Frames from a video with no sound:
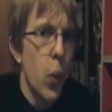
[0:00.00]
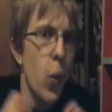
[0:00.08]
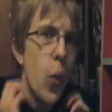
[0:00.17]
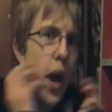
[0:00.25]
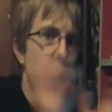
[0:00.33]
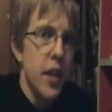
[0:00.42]

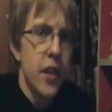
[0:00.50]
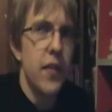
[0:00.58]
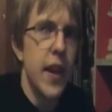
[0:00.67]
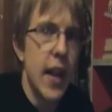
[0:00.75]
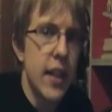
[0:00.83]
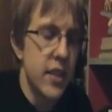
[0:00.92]
well in
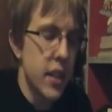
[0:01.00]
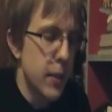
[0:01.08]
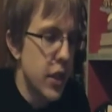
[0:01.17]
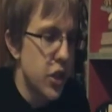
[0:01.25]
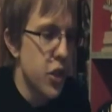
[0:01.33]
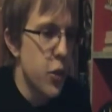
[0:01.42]
advance. Like
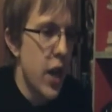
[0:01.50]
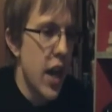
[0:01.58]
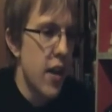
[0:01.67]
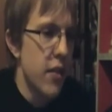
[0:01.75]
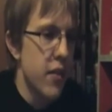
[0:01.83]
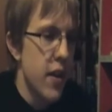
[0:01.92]
make sure you
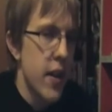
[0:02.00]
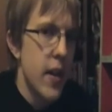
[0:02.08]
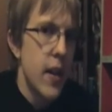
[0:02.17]
have